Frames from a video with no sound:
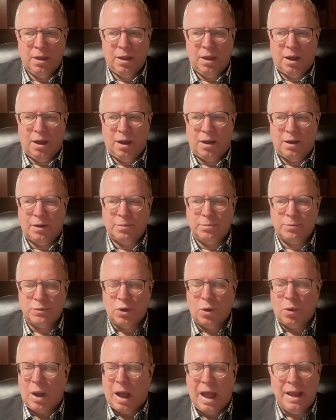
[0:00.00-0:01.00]
Um,
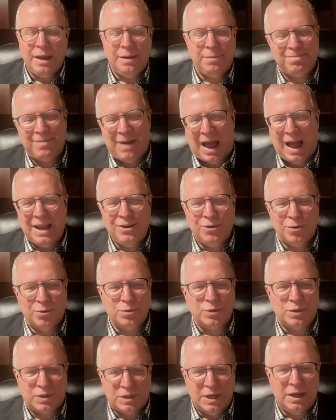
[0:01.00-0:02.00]
so I I
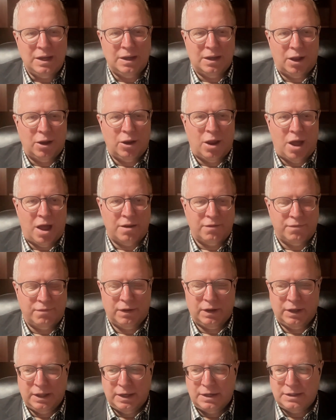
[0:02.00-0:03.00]
don't see a lot of
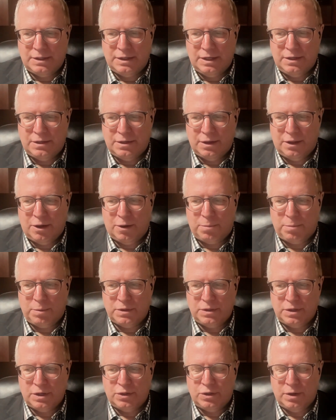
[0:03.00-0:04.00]
validity to their
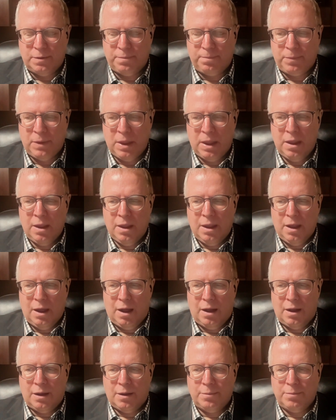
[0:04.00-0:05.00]
position.
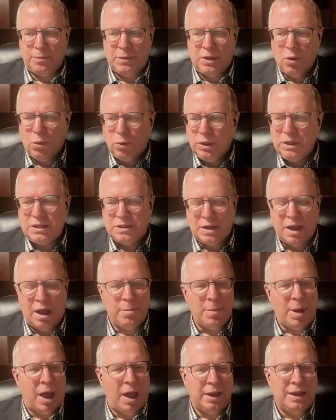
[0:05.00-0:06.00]
Uh, the only
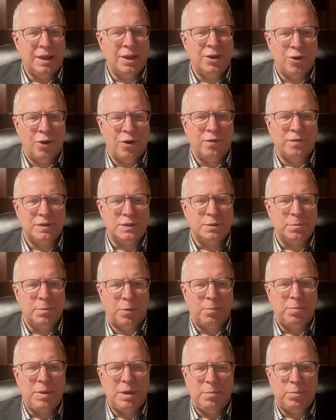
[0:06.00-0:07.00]
time I get nervous
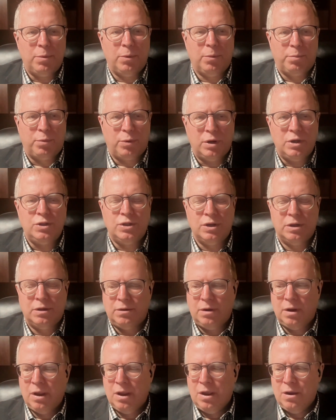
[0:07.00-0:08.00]
about people
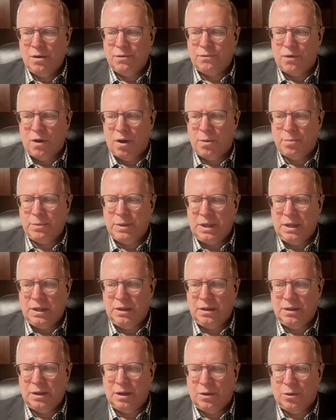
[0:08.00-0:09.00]
preaching from
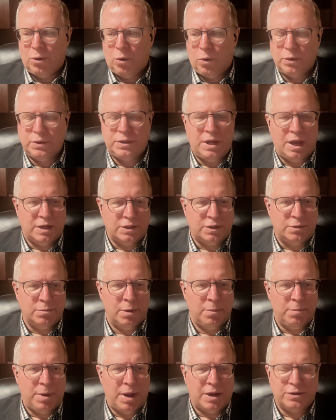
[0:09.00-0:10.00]
the Old
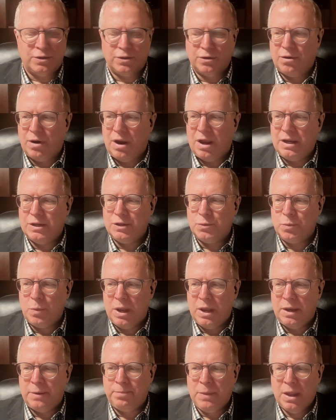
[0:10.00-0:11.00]
Testament, Pastor Greg, is
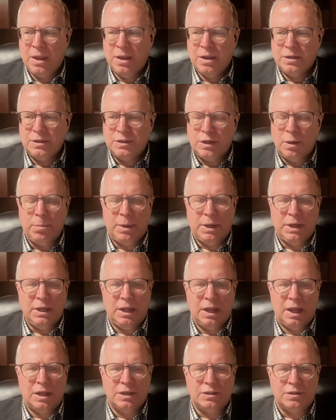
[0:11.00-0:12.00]
when somebody
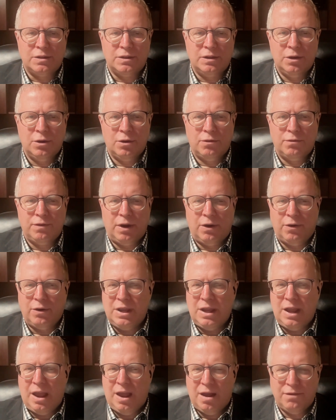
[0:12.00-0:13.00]
gets you know very
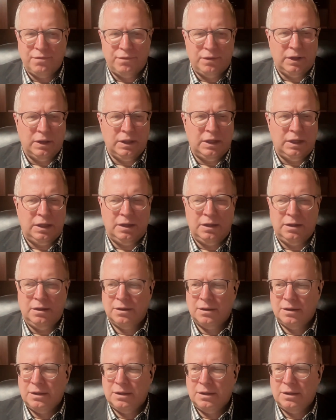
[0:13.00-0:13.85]
heavily